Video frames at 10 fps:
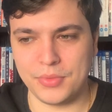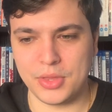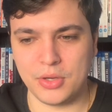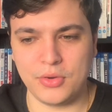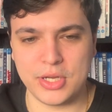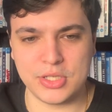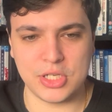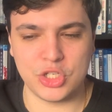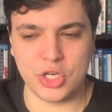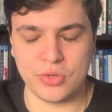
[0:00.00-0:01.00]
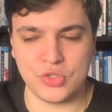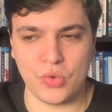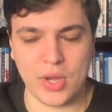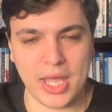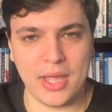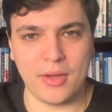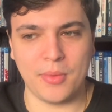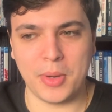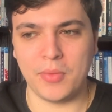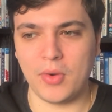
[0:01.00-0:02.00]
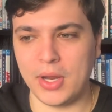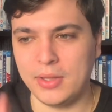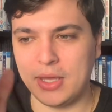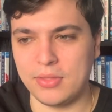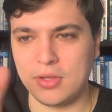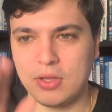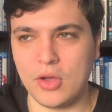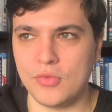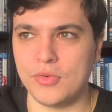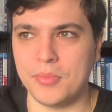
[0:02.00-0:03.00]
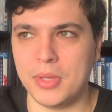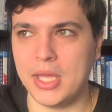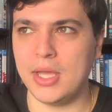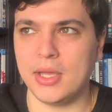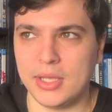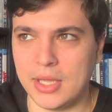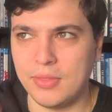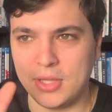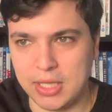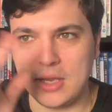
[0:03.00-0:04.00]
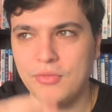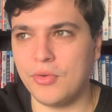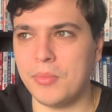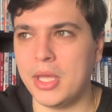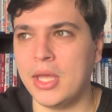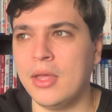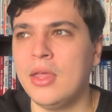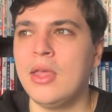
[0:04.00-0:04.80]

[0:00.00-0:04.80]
The creators of this show saw It and went, right, get the girl from It and get the kid from It.